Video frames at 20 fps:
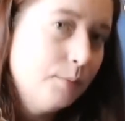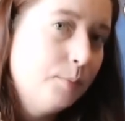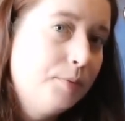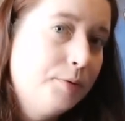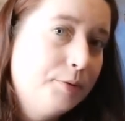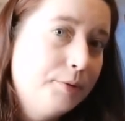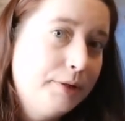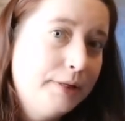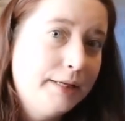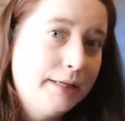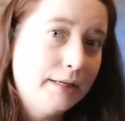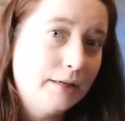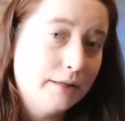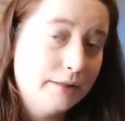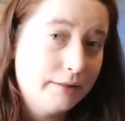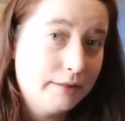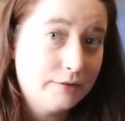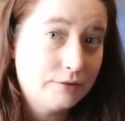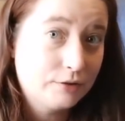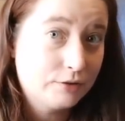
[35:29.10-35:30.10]
The pooling
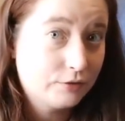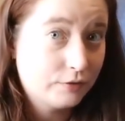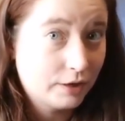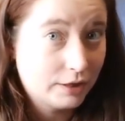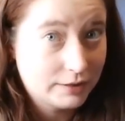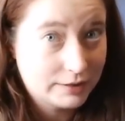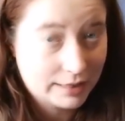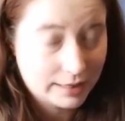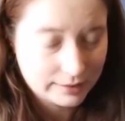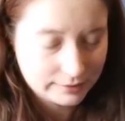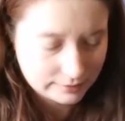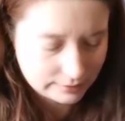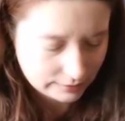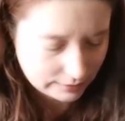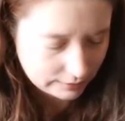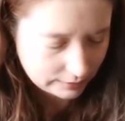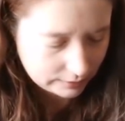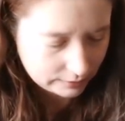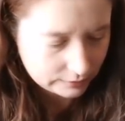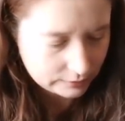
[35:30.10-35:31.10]
on these is
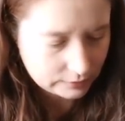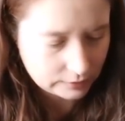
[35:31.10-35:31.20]
fantastic,